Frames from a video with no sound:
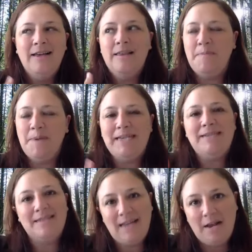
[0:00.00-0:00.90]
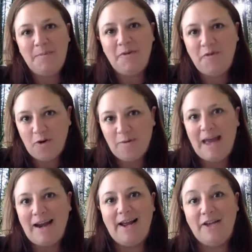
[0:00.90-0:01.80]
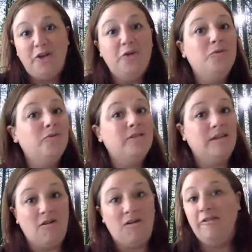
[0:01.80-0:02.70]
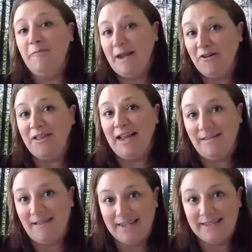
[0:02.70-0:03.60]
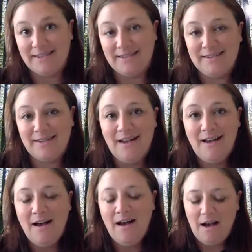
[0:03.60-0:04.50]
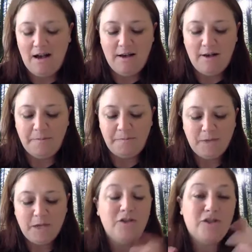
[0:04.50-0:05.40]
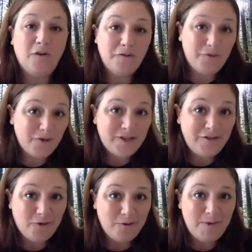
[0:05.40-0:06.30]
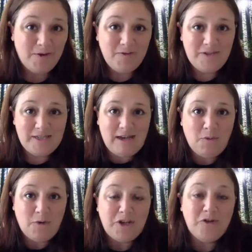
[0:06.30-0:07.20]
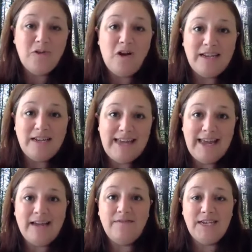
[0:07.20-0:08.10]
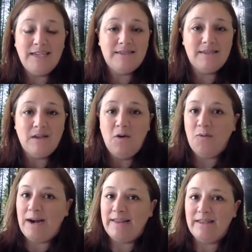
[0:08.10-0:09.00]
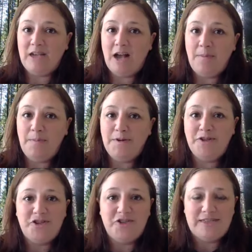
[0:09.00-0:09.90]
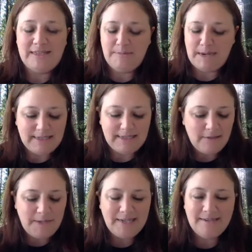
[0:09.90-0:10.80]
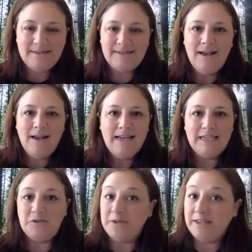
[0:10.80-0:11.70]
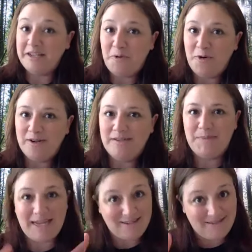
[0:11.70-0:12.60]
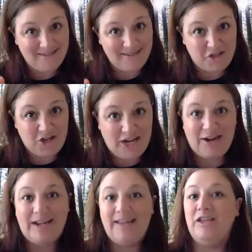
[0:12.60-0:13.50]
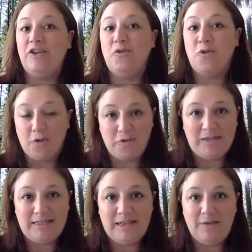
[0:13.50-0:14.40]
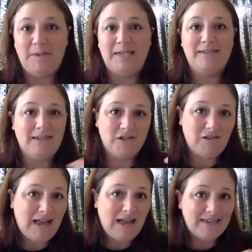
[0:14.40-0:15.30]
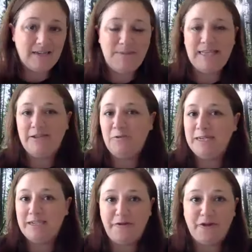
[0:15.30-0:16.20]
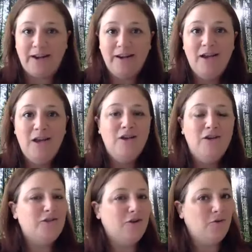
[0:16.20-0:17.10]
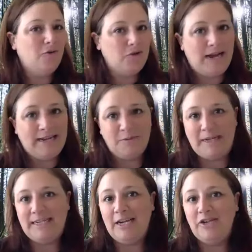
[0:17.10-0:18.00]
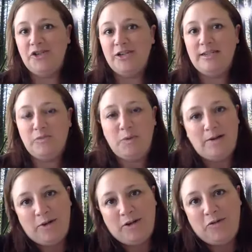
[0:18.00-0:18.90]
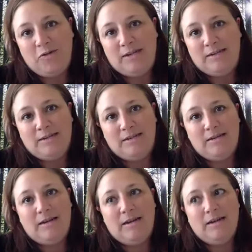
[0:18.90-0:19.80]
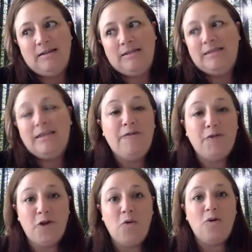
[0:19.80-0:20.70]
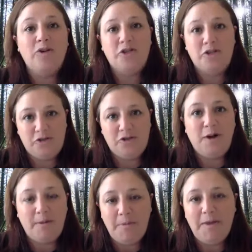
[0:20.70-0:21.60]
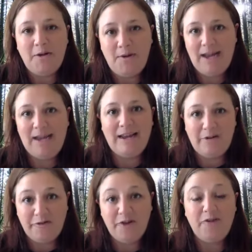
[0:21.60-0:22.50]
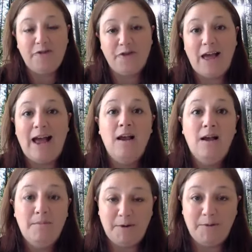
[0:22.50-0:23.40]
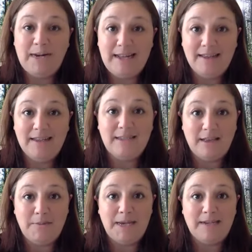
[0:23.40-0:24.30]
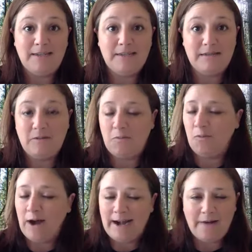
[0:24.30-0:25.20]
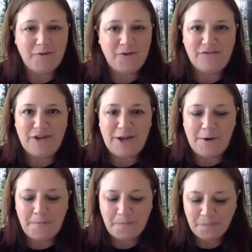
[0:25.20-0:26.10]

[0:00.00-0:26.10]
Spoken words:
the basic setup and format I use in all of my online classes. So first and foremost, when you log into Canvas, right at the top, you should see my syllabus. It's really important because this is generic that you go through the syllabus. Each class can be a little bit different. So your expectations, what you can see for the course, you should probably go ahead and get a feel for that by reading the syllabus right after this video.